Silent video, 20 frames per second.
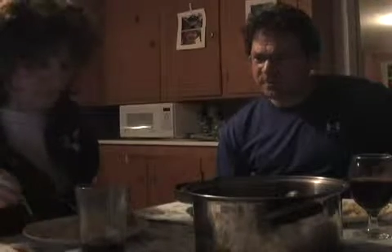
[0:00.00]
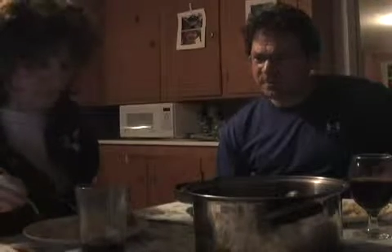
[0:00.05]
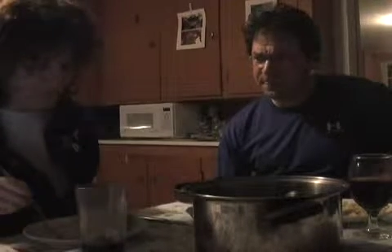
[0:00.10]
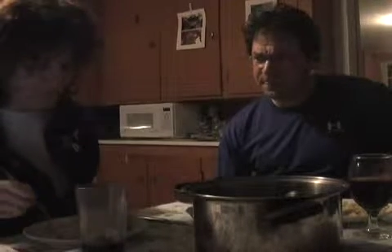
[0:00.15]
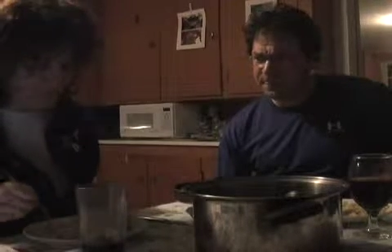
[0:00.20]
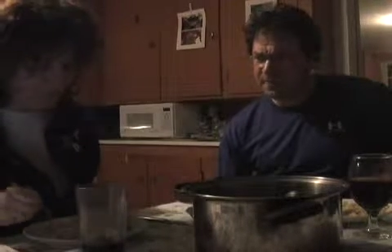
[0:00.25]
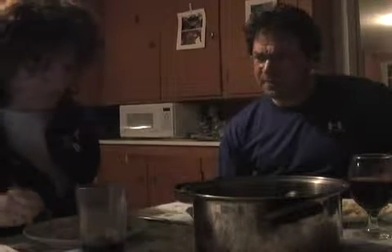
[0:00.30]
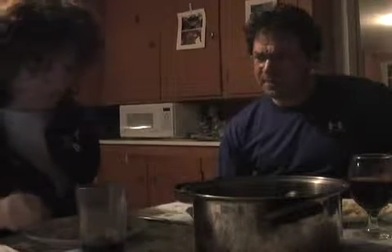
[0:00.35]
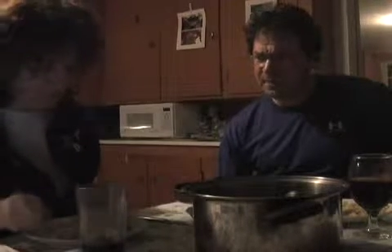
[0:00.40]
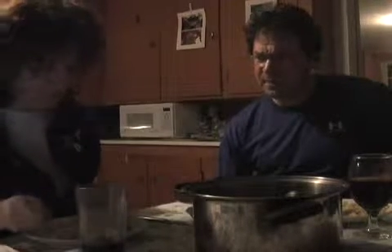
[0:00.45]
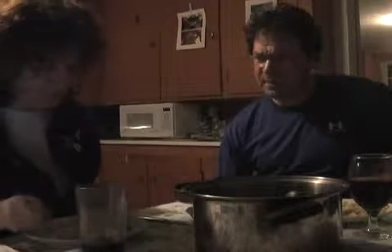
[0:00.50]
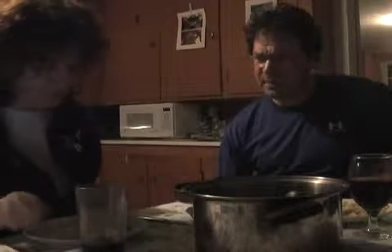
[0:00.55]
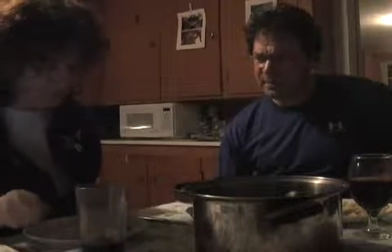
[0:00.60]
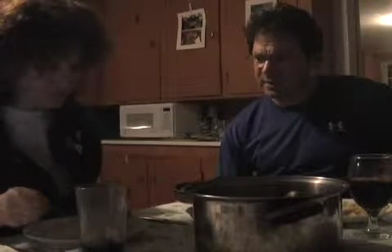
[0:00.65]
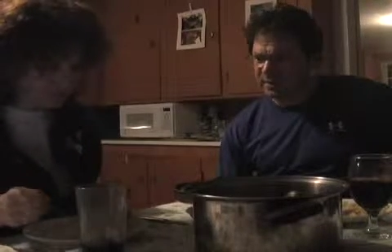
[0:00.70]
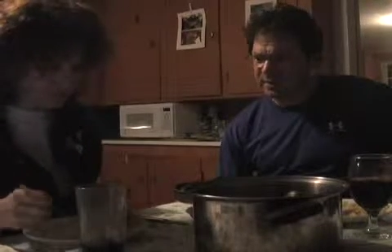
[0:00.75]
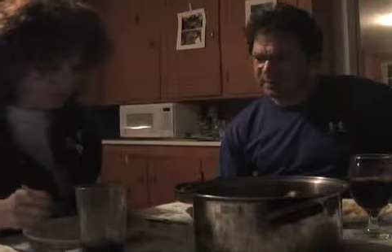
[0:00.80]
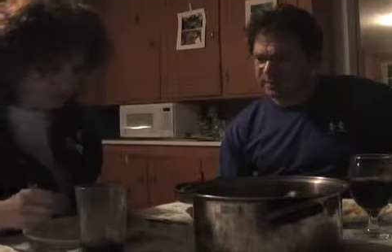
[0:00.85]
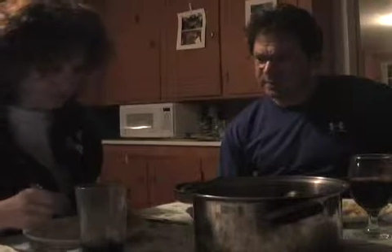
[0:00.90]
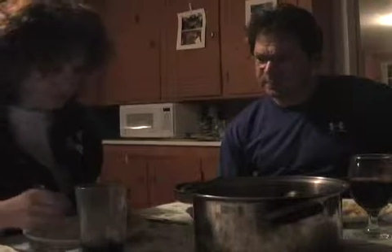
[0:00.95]
And when they
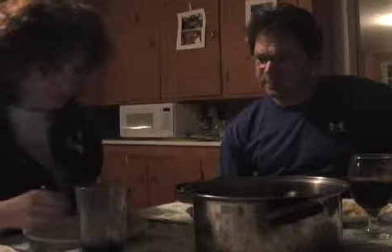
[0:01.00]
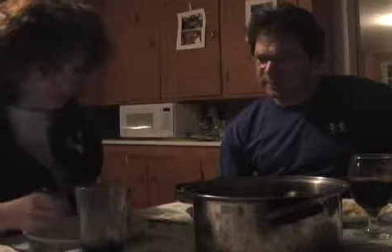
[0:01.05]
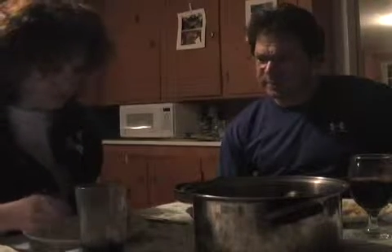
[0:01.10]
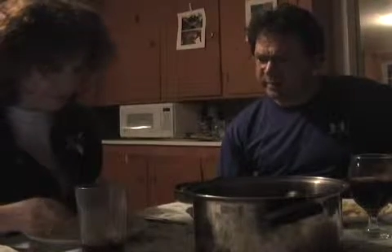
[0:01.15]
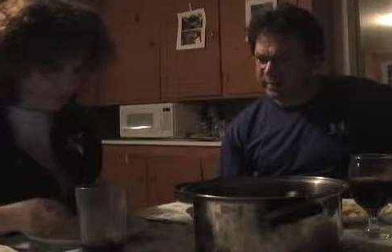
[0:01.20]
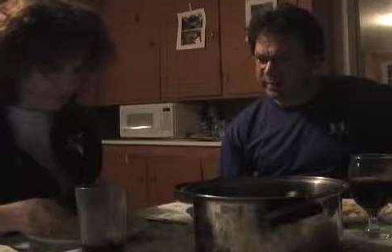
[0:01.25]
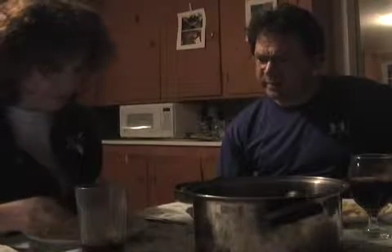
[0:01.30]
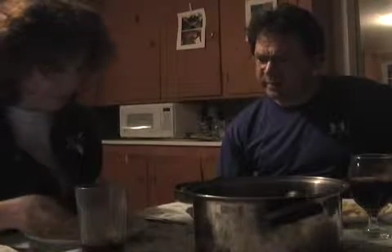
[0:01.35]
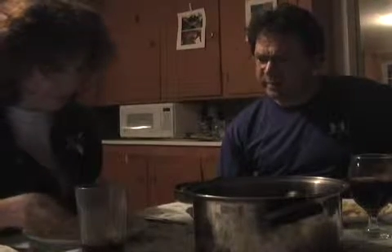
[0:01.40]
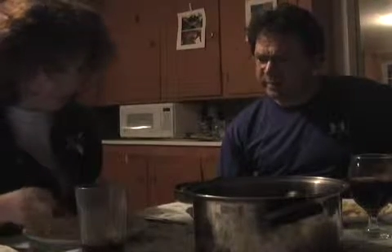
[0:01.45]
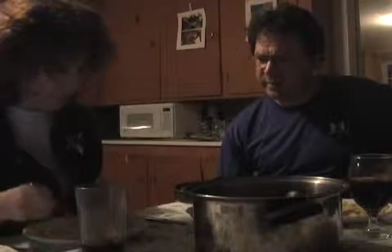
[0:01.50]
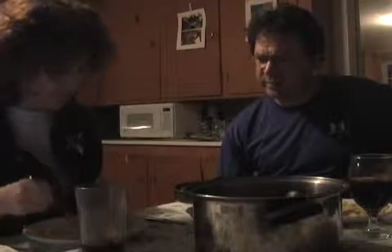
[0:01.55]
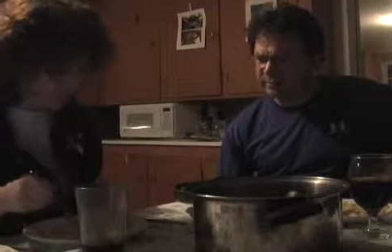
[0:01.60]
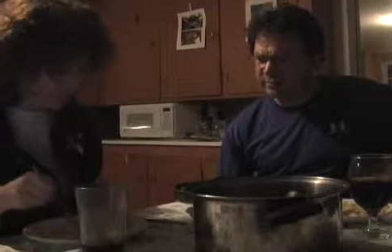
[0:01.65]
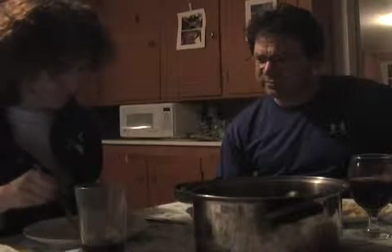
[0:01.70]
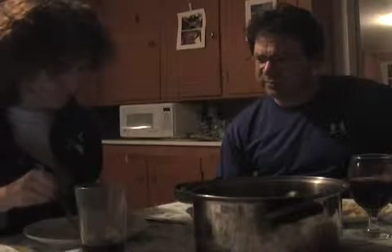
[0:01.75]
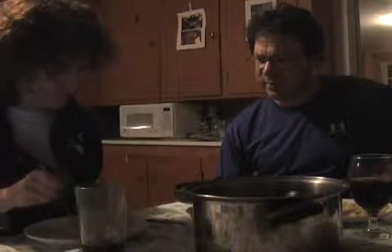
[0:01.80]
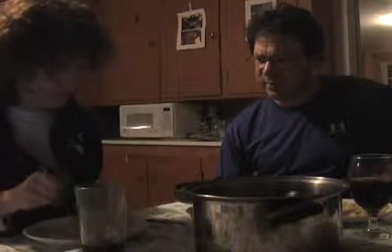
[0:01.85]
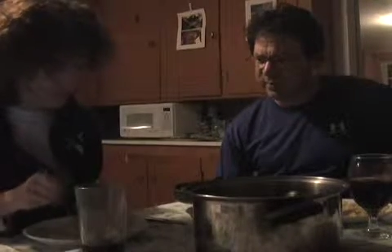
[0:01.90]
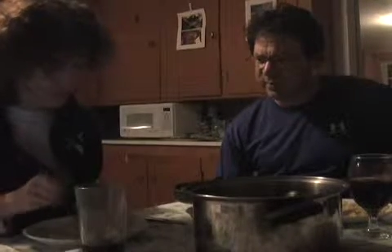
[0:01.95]
guzzle beer or
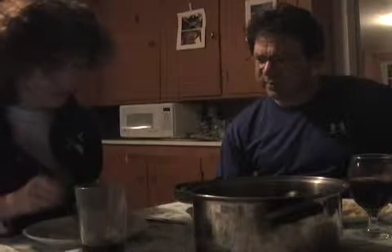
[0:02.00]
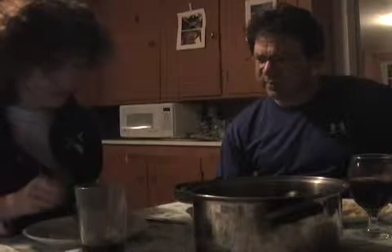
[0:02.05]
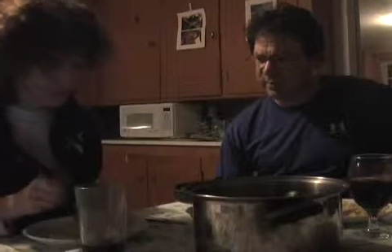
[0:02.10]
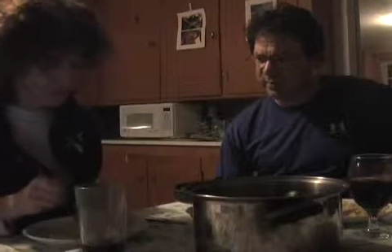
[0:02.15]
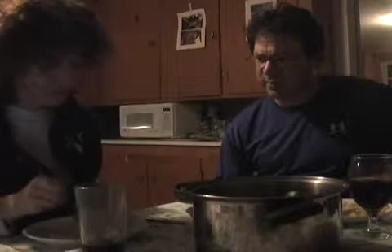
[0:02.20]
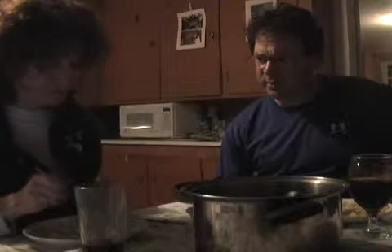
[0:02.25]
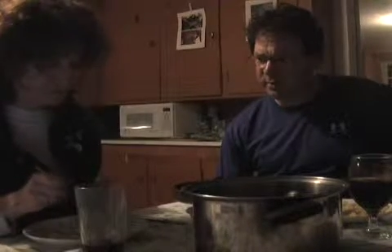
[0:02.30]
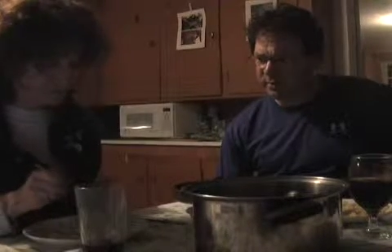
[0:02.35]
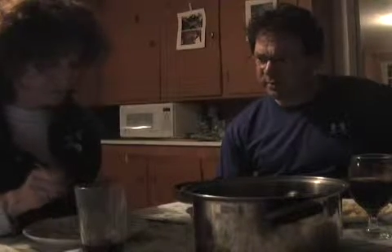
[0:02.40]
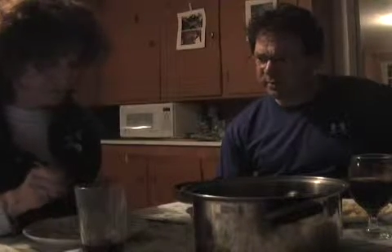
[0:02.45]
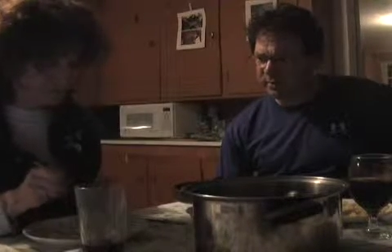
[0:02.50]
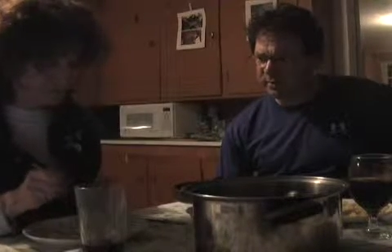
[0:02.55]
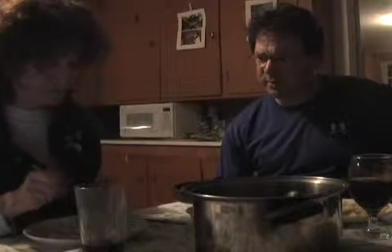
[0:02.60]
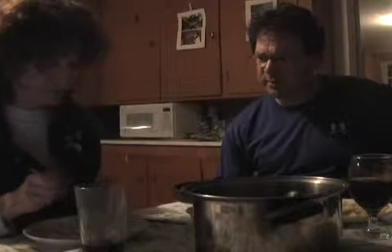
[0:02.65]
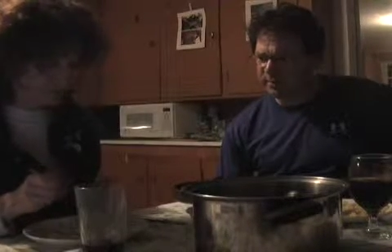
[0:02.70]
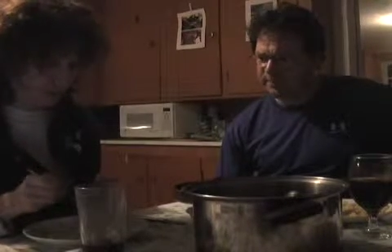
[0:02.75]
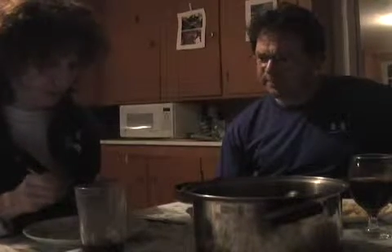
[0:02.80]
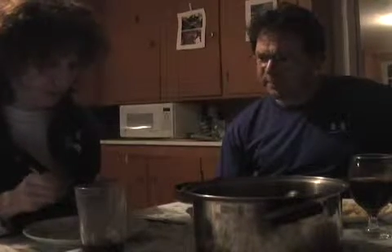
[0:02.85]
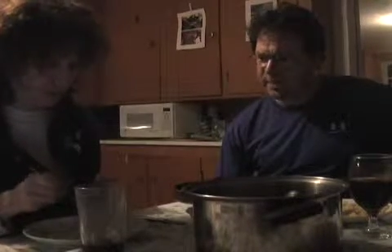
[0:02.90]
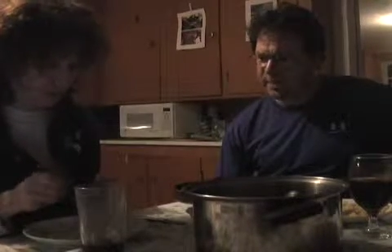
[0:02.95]
soda, you
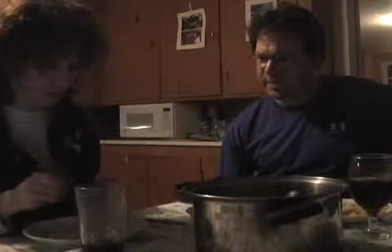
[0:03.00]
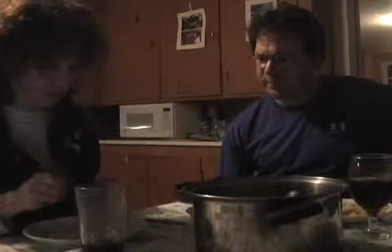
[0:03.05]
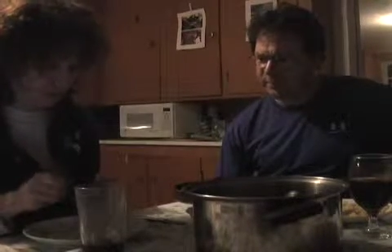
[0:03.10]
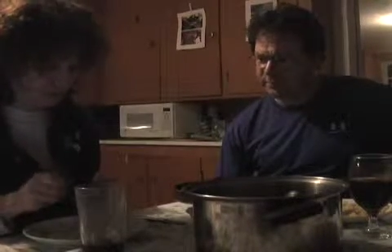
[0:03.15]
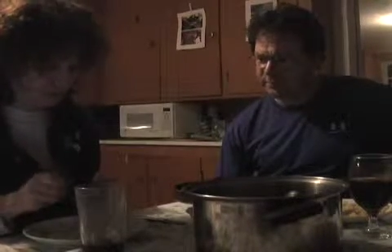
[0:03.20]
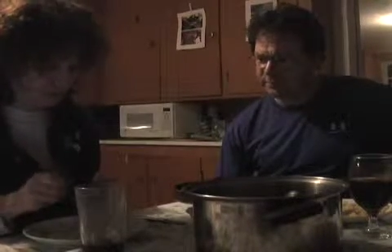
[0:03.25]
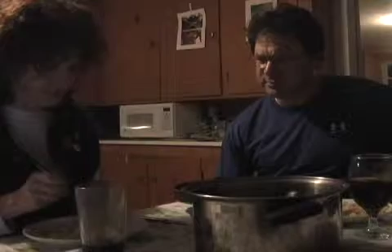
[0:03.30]
belch.